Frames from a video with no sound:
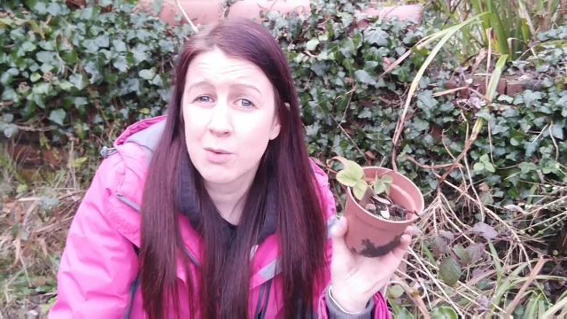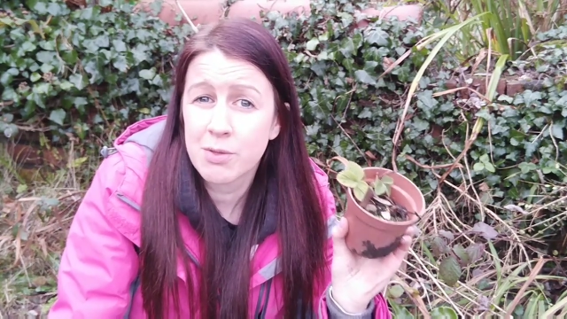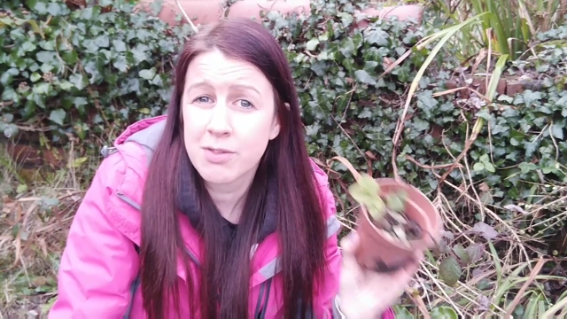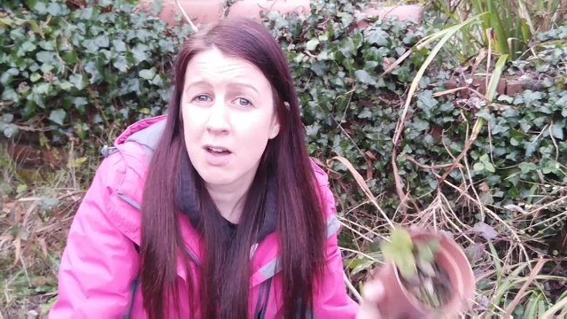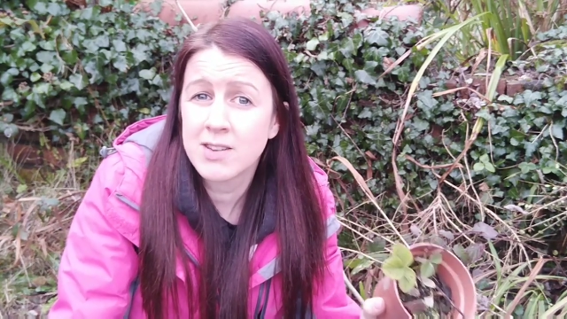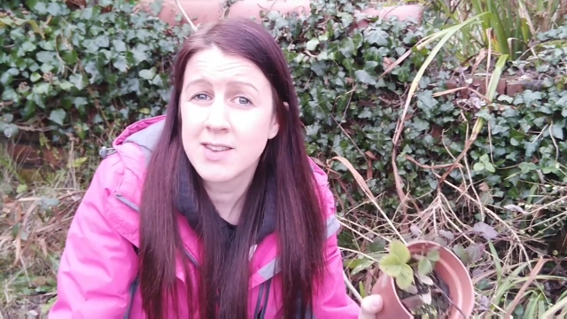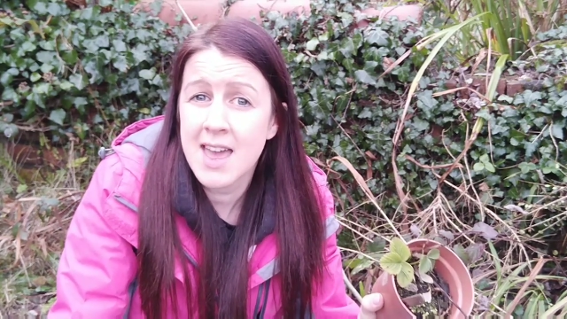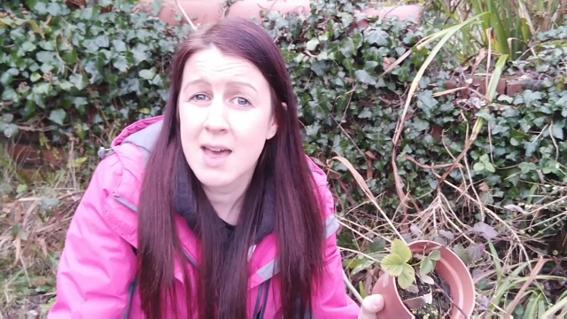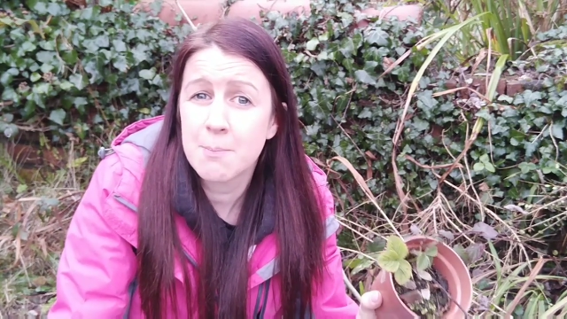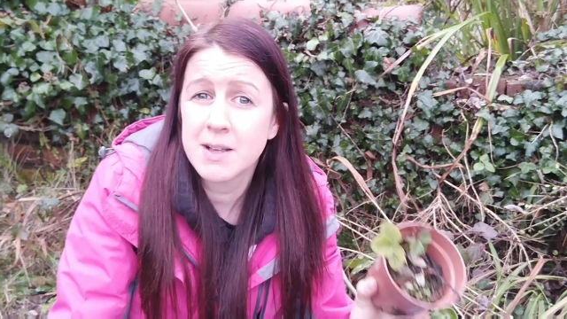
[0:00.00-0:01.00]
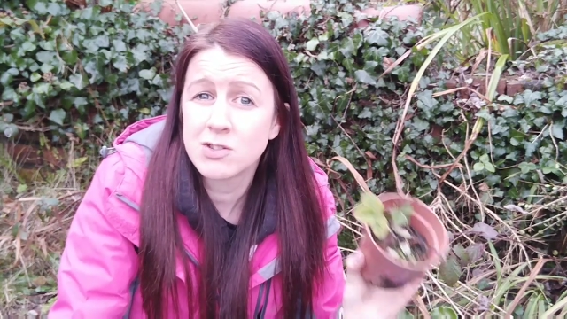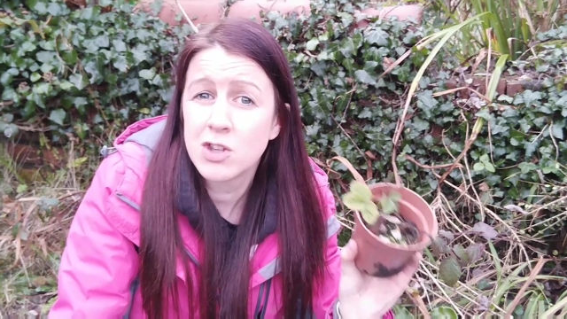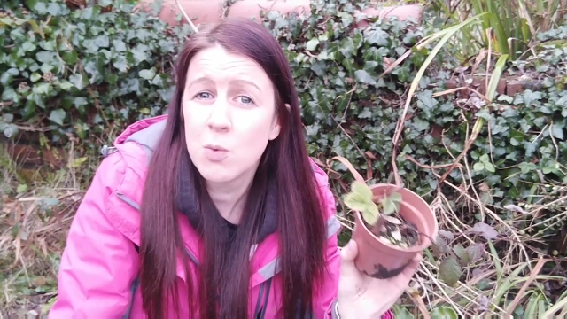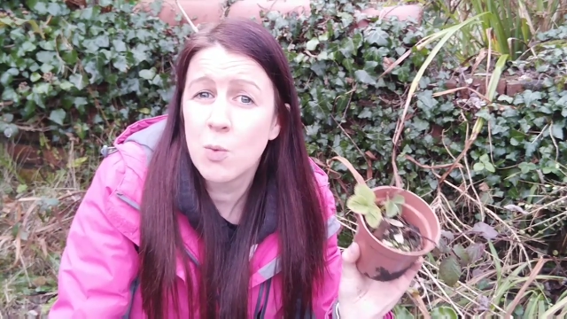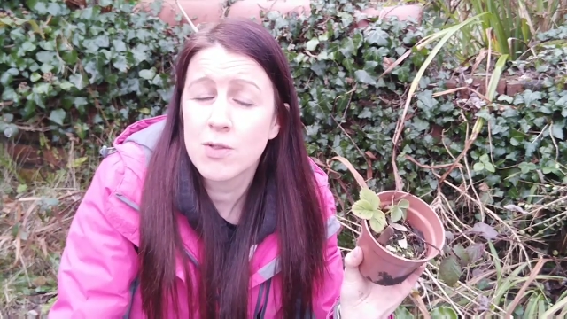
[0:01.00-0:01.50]
or third year because
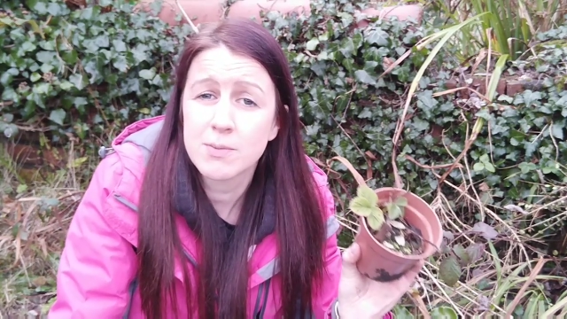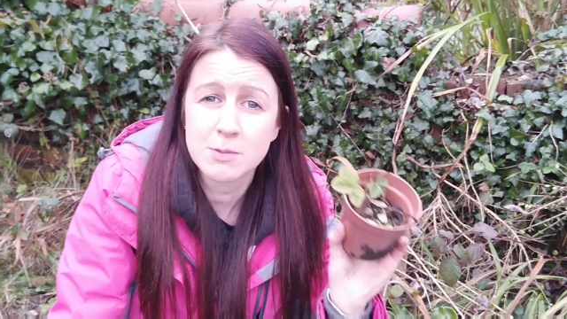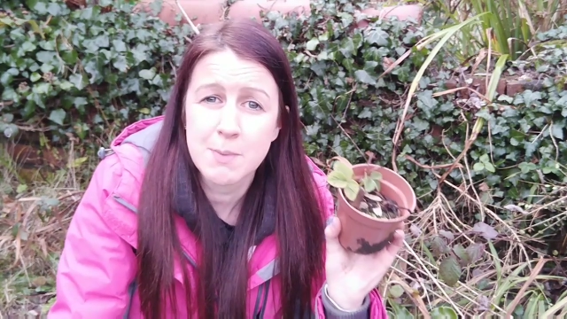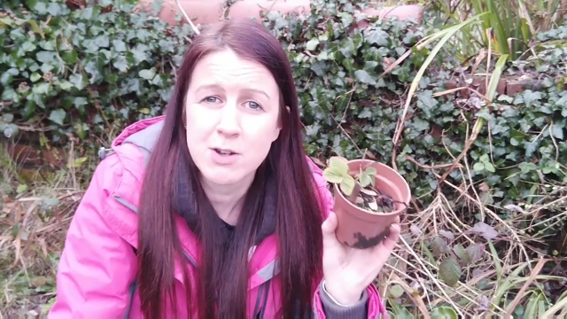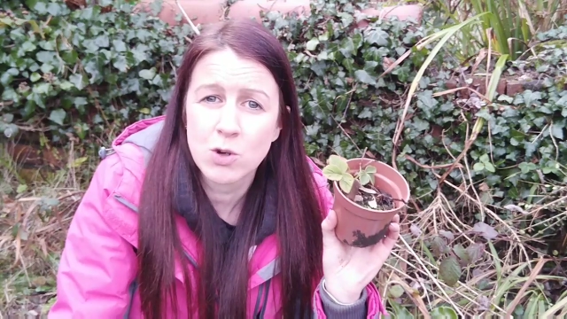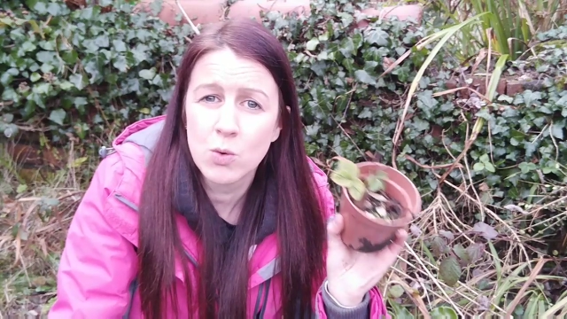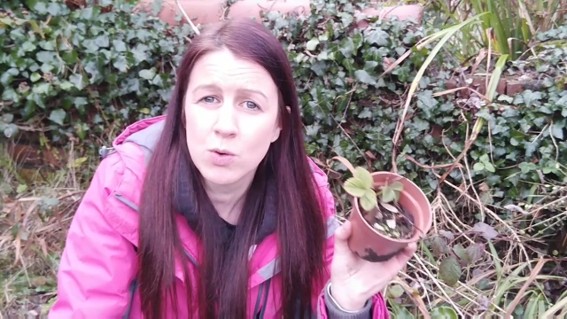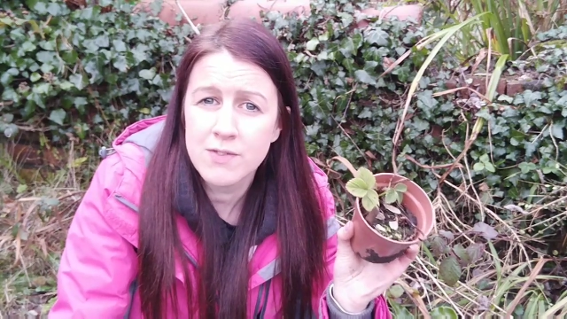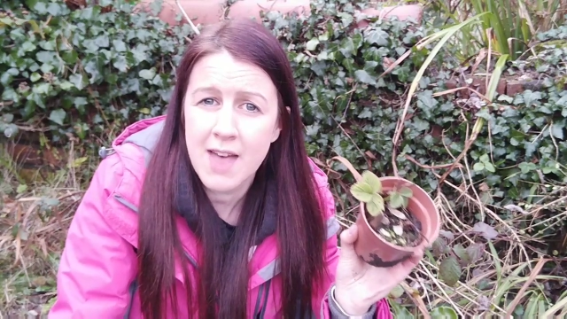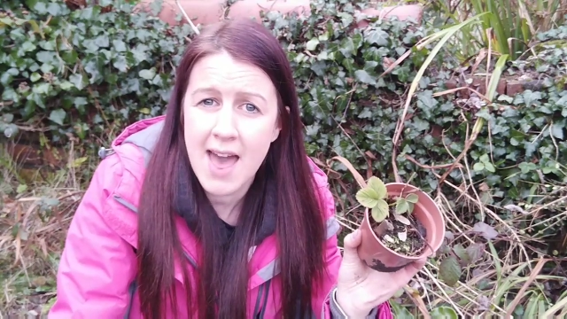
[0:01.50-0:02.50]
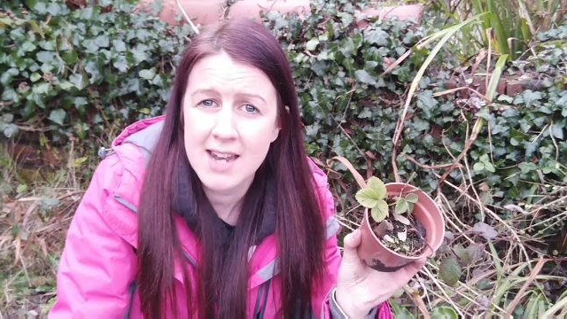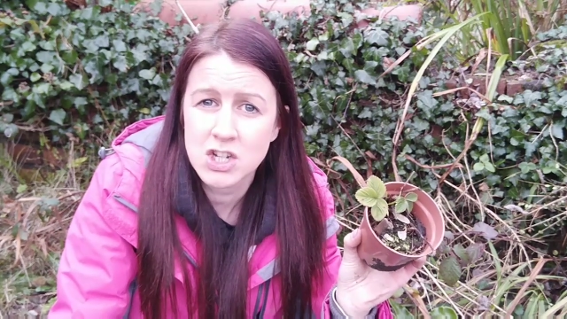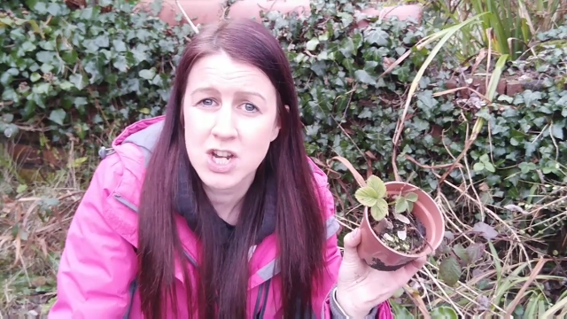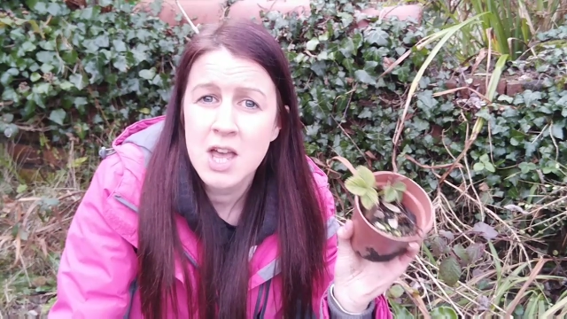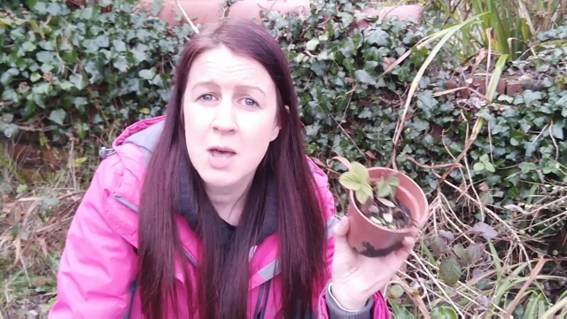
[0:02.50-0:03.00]
you want them to spend all of their
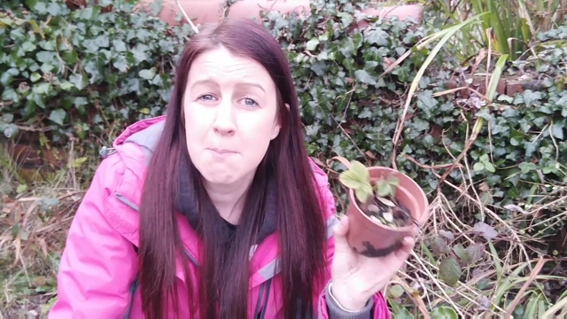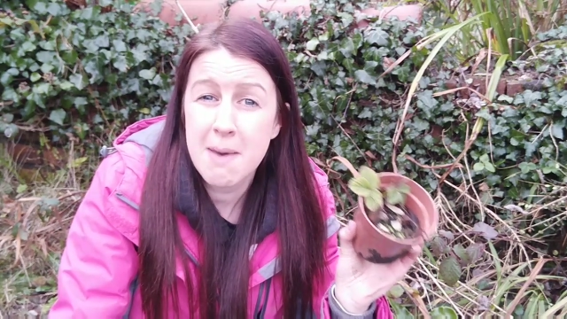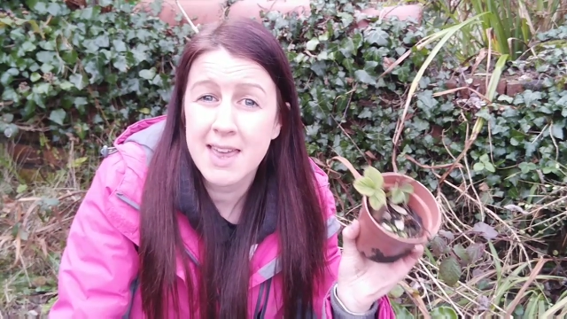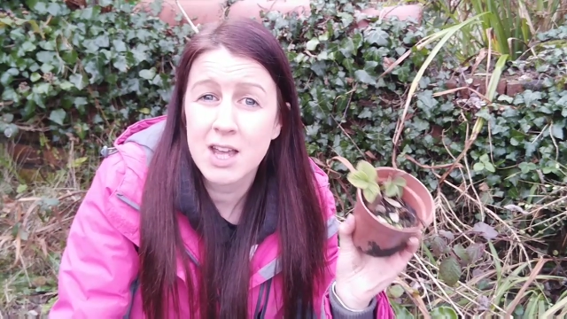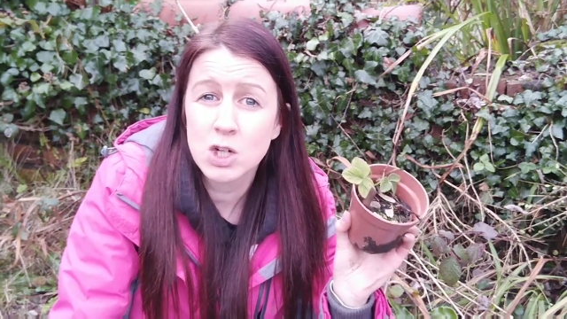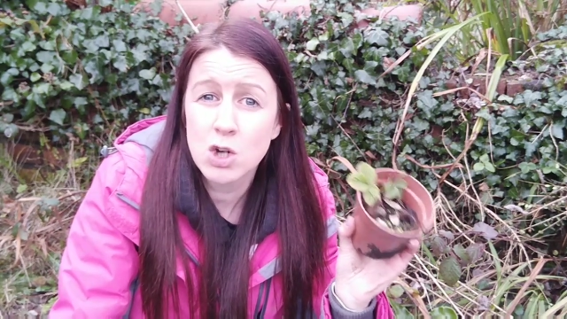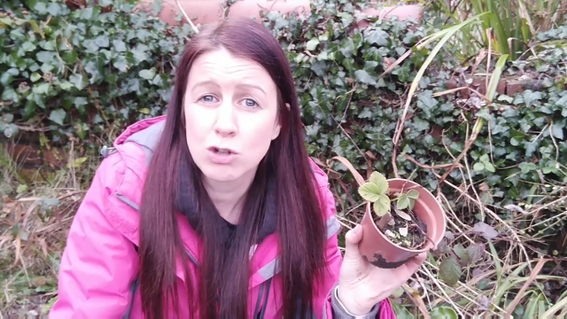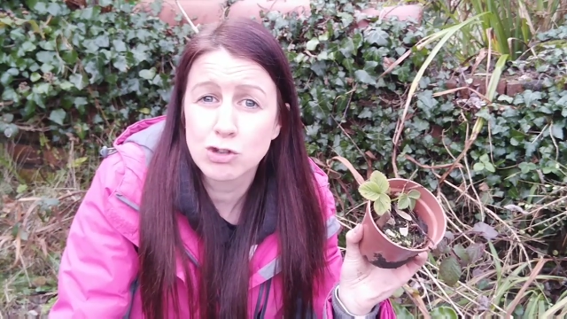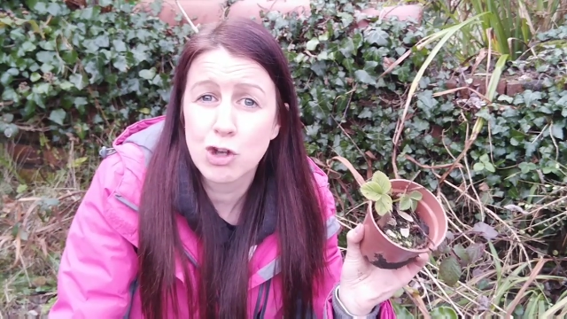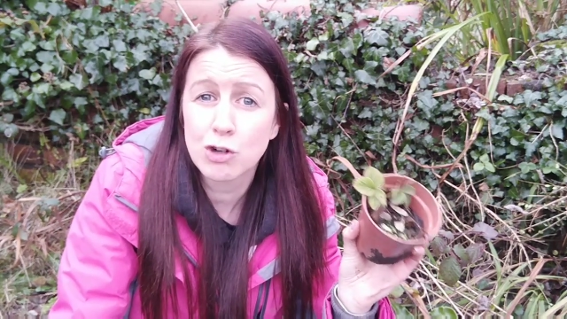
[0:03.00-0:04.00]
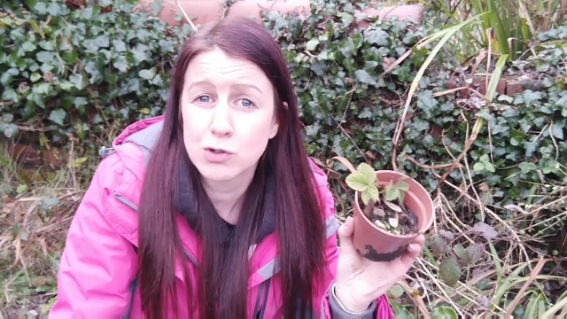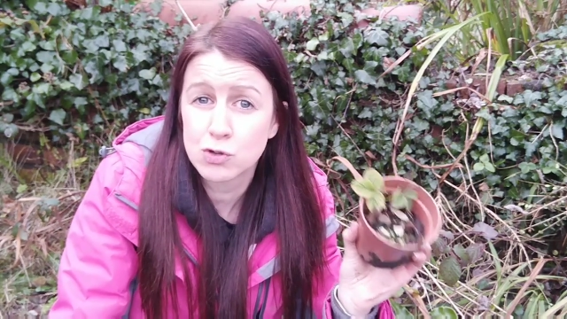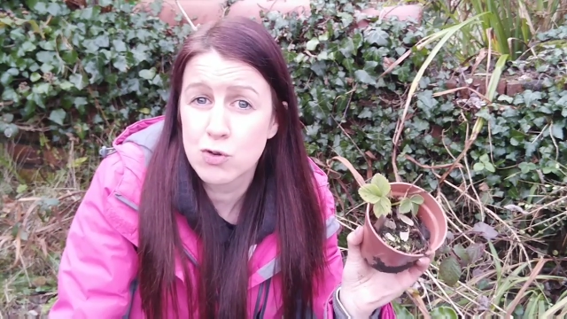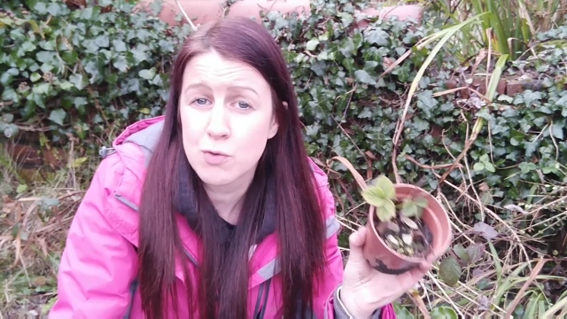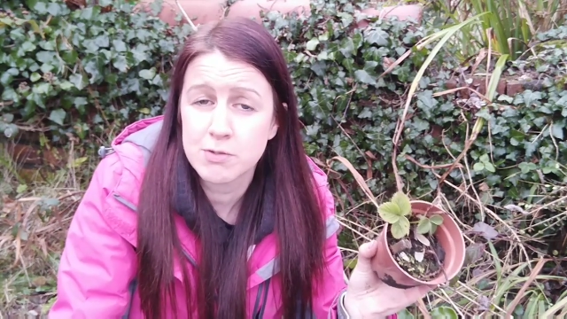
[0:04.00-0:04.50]
energy making lots of
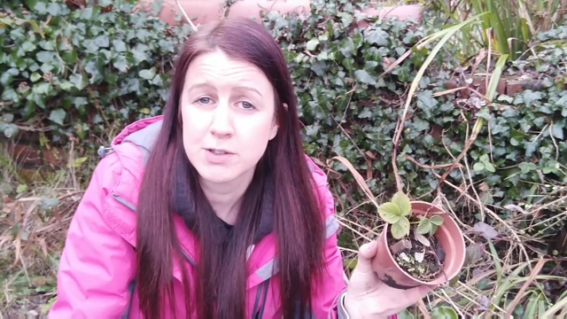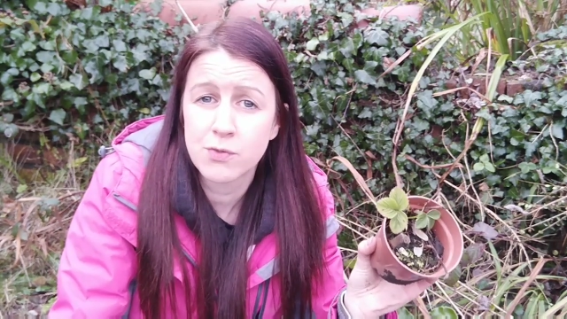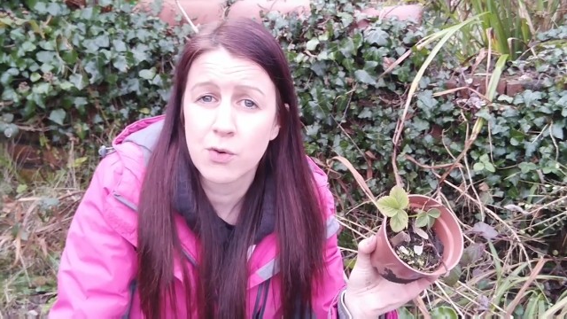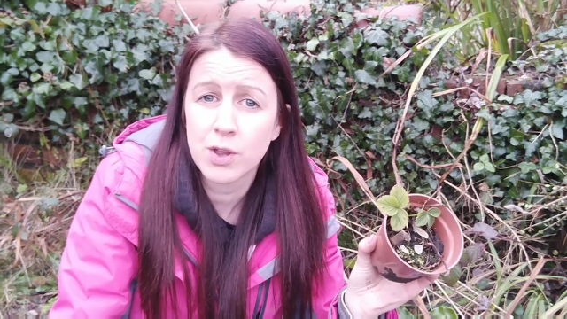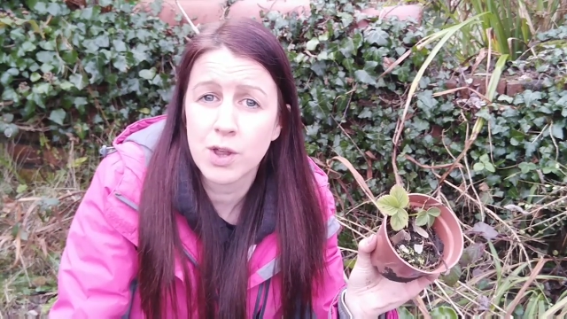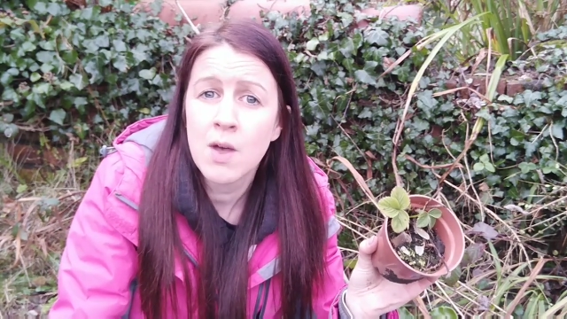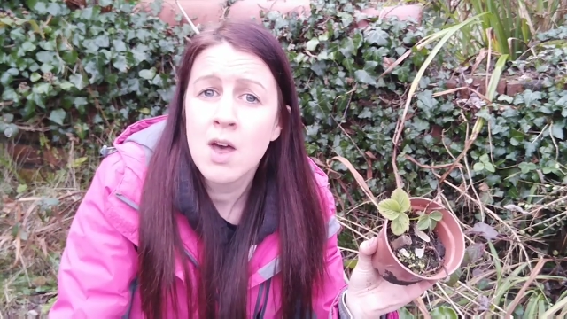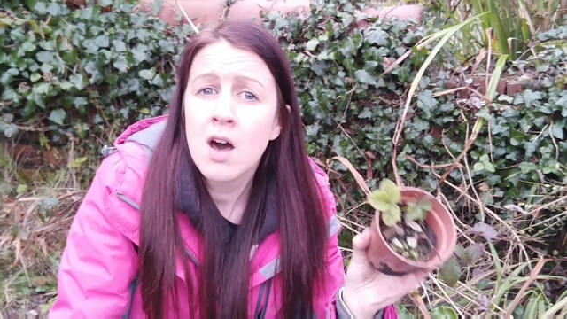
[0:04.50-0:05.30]
strawberries for you